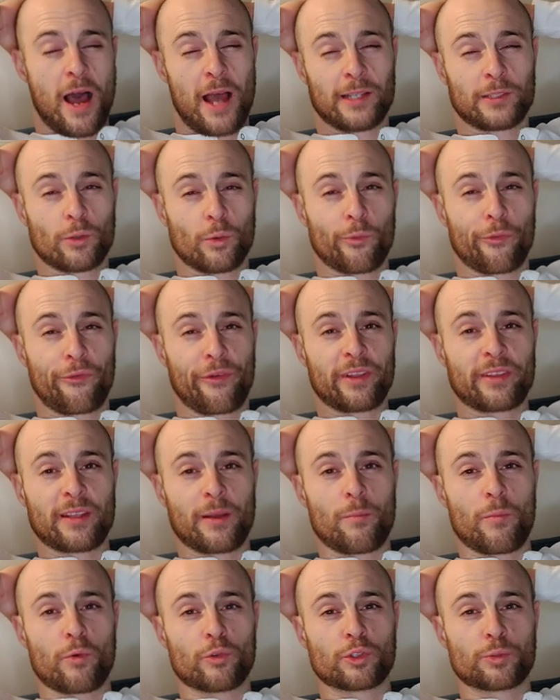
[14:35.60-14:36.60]
I don't think
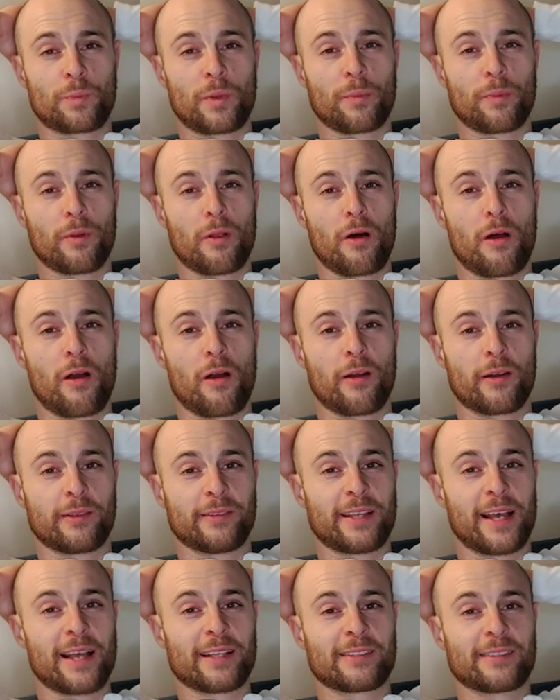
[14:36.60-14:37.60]
that most people are
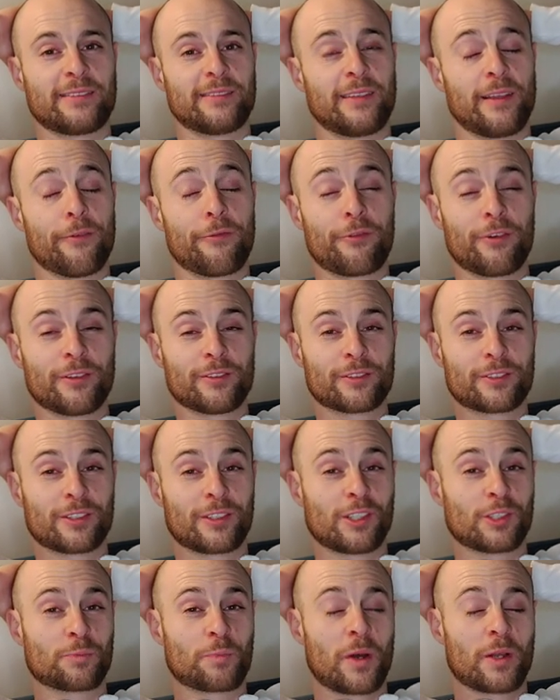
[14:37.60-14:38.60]
that
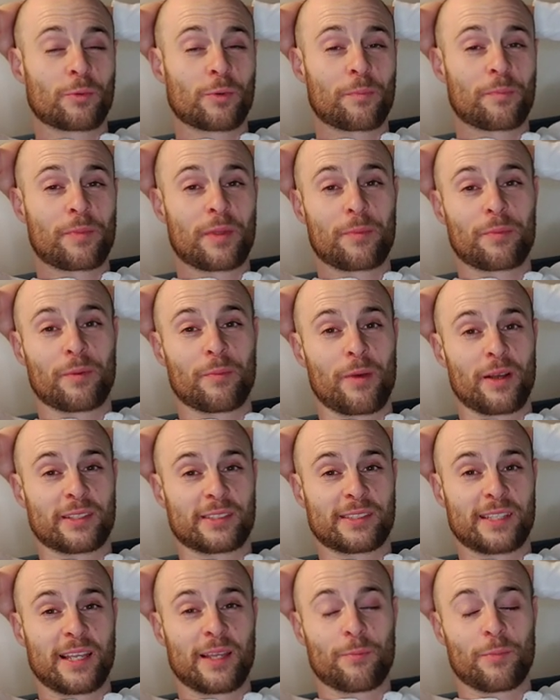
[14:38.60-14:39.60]
different, despite what people
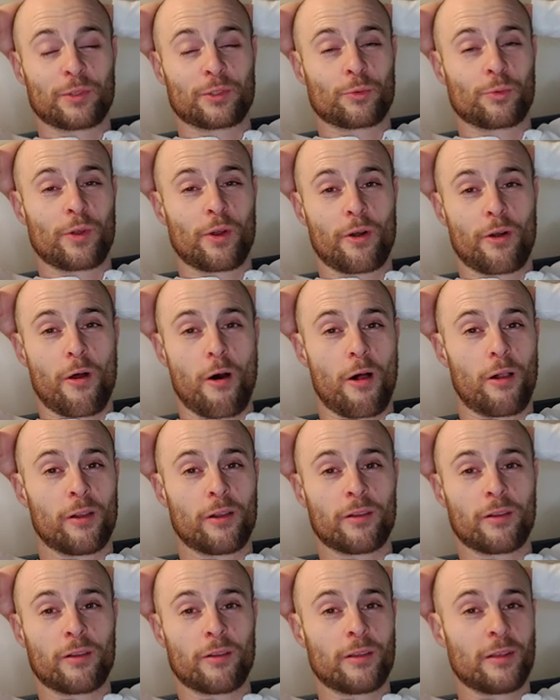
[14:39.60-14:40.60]
might say, but we are
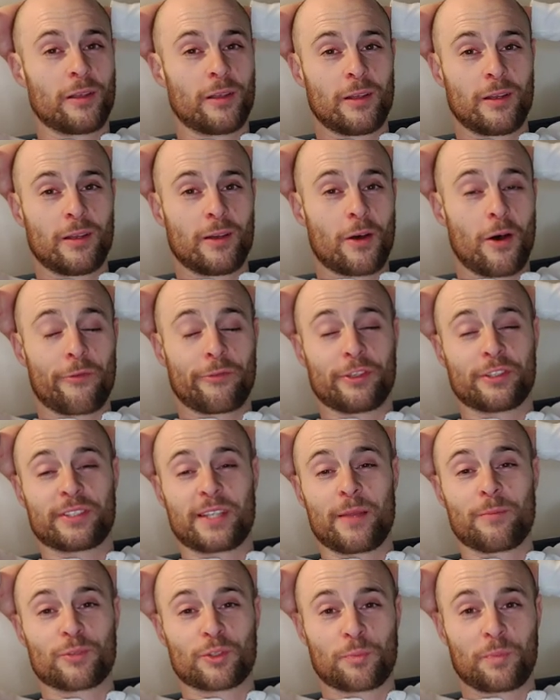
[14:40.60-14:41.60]
all of the
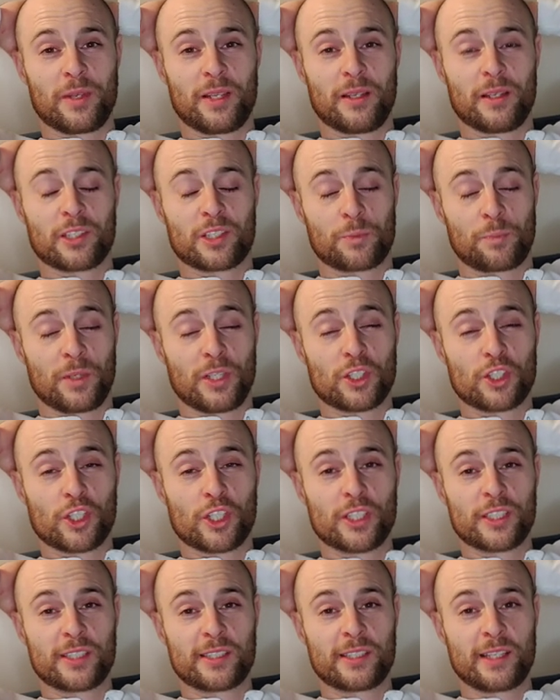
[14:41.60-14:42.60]
same
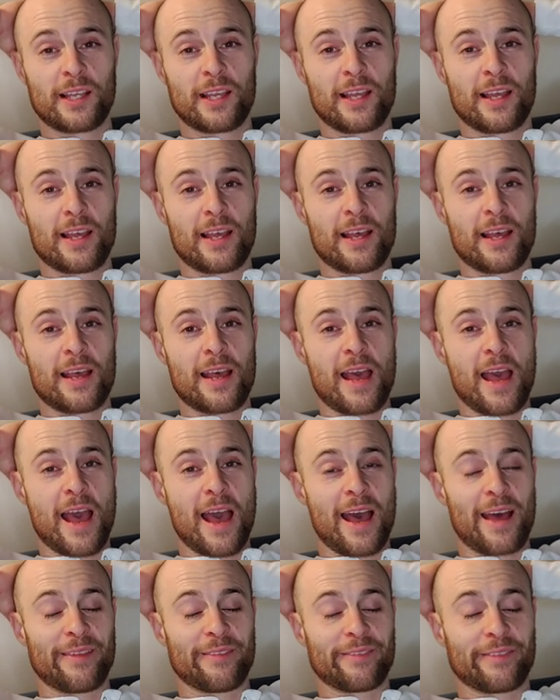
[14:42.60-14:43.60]
species.
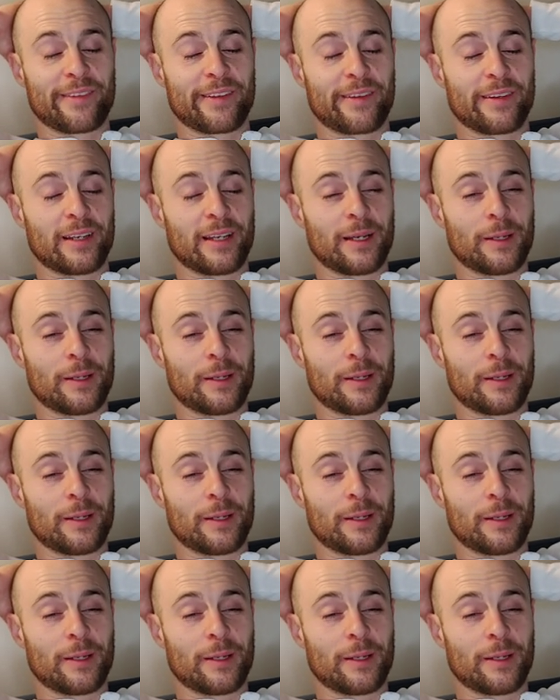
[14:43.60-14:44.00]
And